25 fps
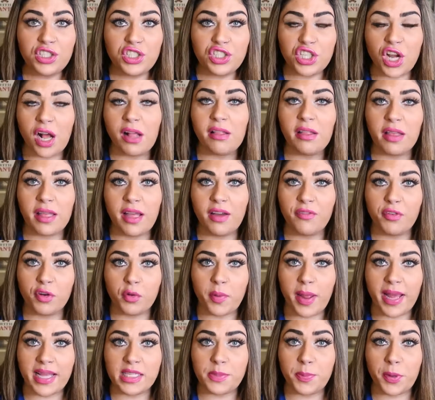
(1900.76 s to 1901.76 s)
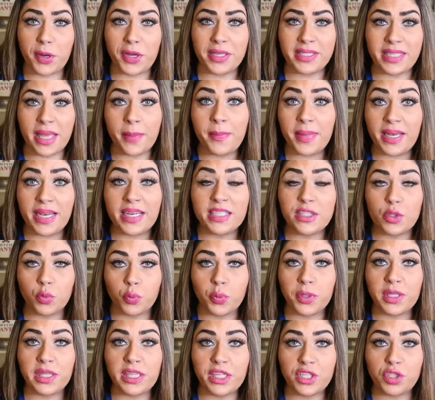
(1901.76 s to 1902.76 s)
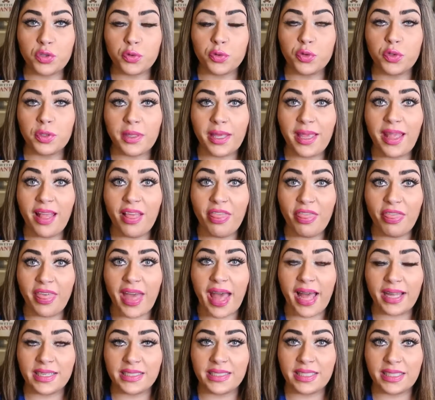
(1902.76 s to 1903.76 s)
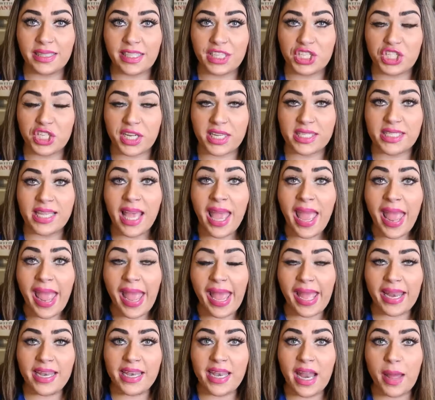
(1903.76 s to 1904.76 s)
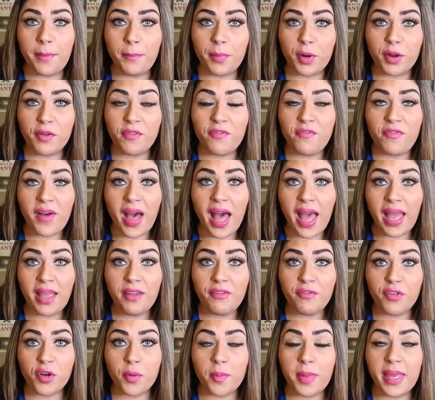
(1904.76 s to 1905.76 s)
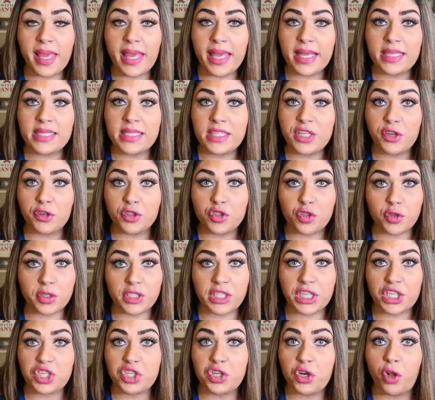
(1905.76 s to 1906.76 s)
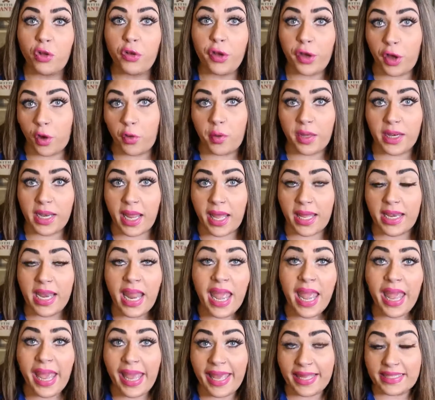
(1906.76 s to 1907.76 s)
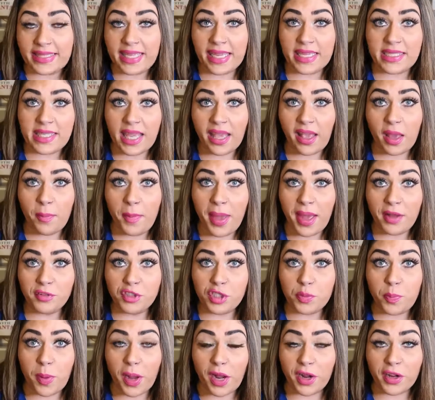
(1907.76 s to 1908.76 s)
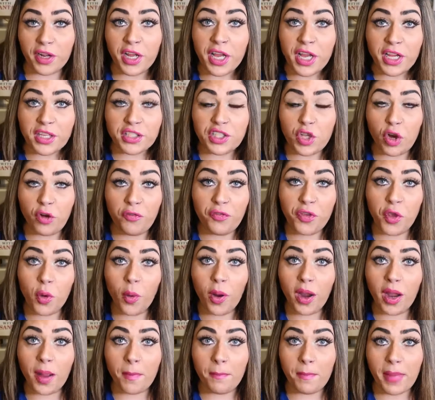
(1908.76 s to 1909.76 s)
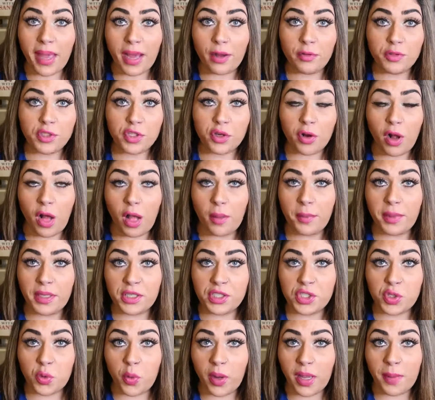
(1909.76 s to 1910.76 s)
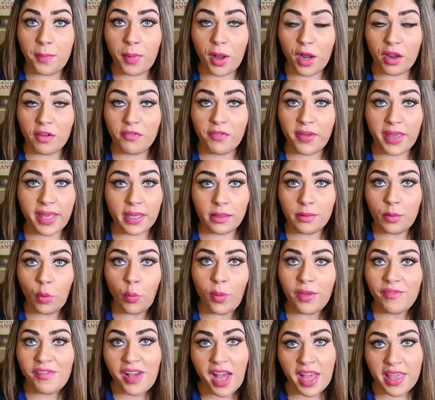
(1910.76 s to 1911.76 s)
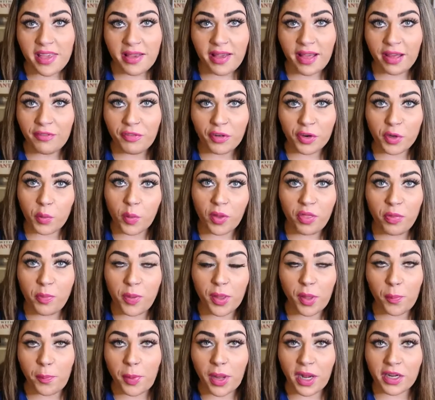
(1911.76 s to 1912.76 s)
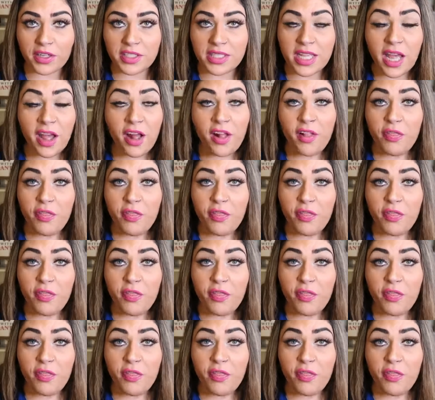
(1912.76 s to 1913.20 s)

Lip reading: chocolate covered raspberries. I mean, it's really truly that delicious. And number 5 for me is your traditional coconut. It tastes like a Mounds bar. So if you are a Mounds or Almond Joy bar fan, we've got you covered with Built Bars.